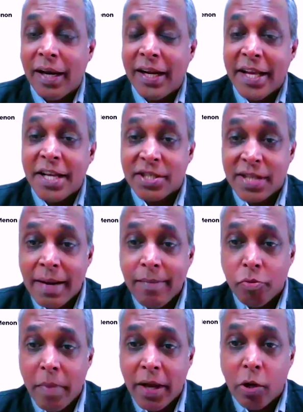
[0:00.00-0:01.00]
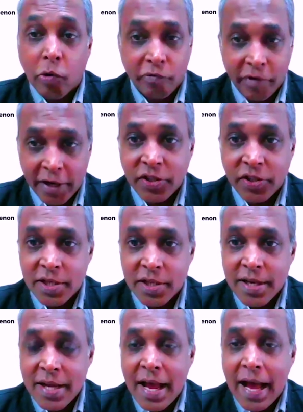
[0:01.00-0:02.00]
it takes time to make good friends,
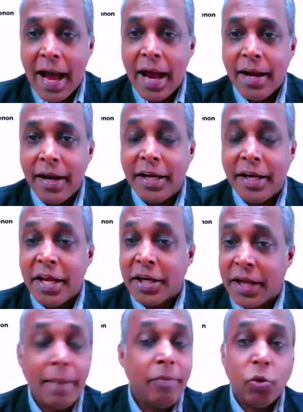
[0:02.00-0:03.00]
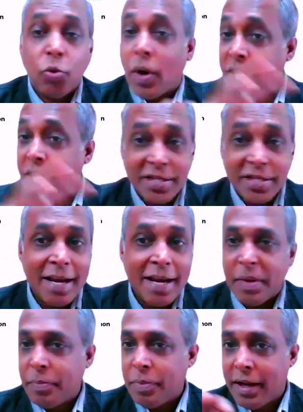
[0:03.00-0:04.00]
and it takes time to
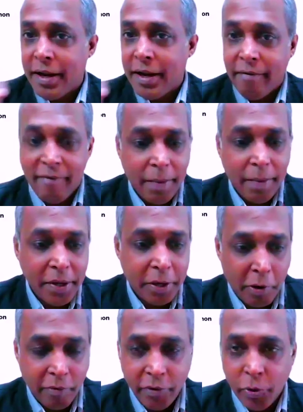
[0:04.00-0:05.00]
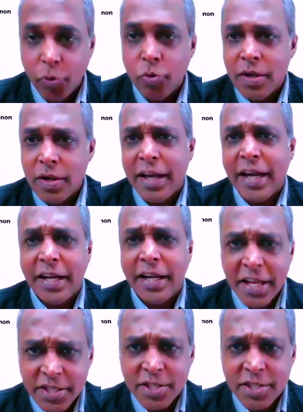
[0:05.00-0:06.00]
understand people and environment around you. It
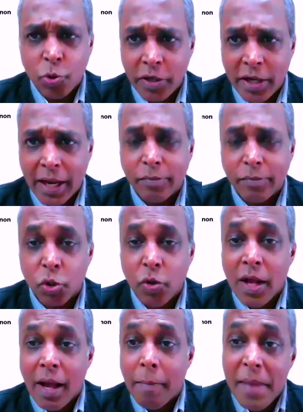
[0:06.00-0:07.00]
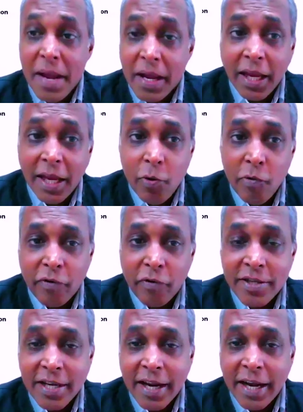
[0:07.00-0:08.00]
takes its own time. So making new
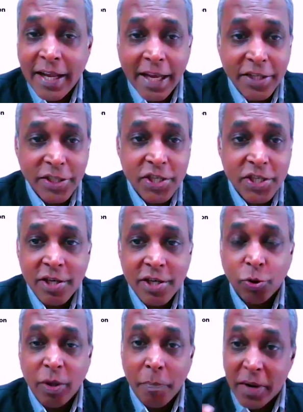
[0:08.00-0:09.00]
friends and getting adjusted to